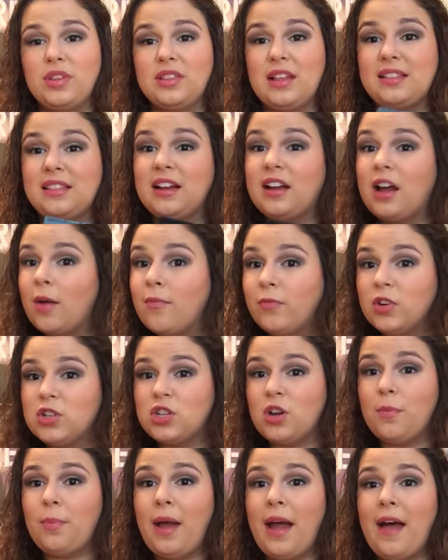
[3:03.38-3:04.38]
with, like, the Comfort
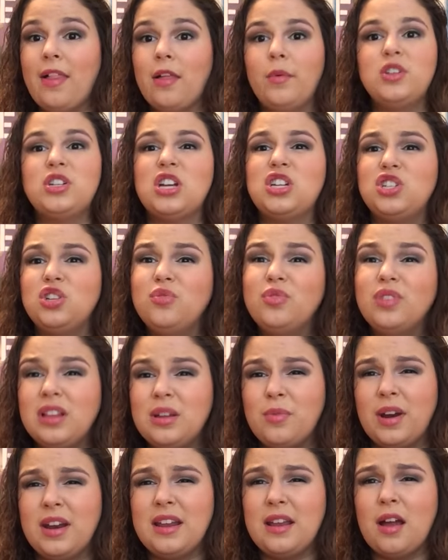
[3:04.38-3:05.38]
Zone palette, which I do
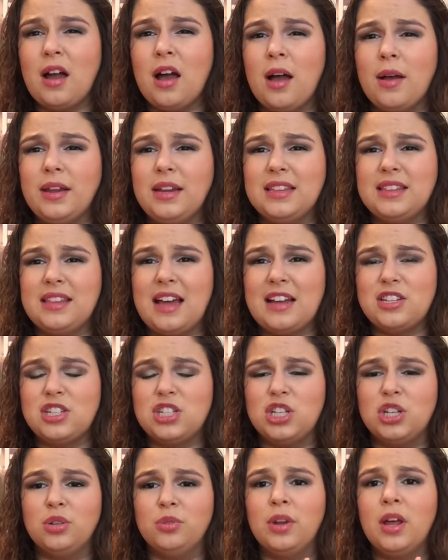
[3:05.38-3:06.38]
really want to get that
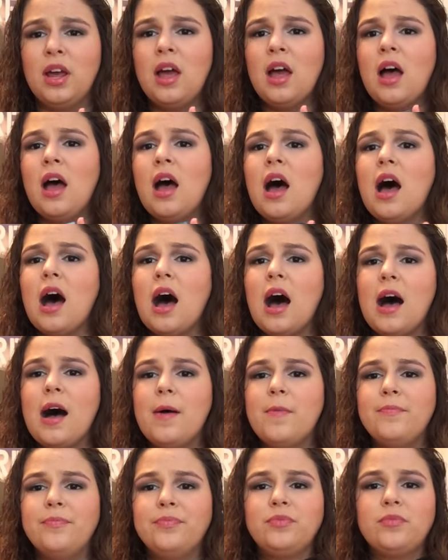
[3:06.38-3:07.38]
soon.
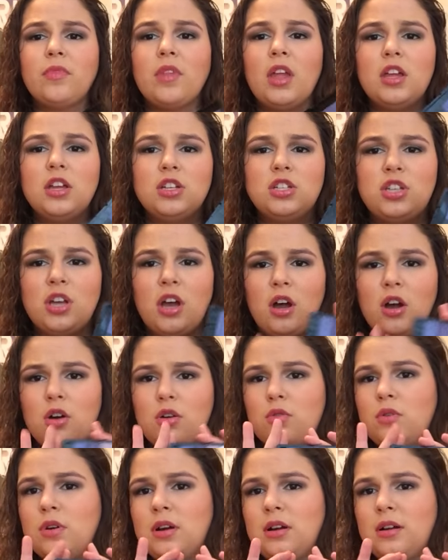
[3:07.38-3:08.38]
But
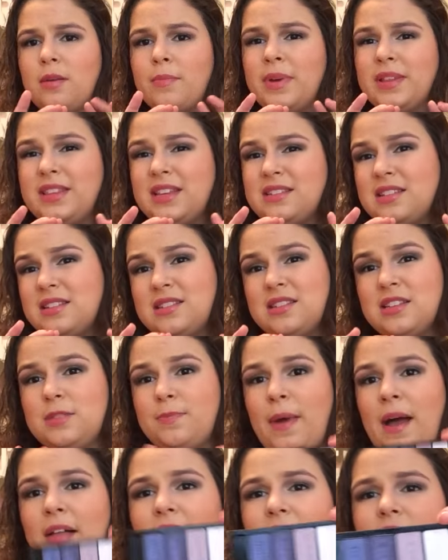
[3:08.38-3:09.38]
this is this
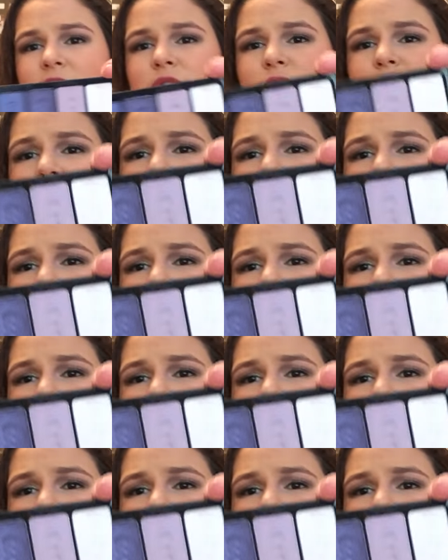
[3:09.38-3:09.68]
palette. It's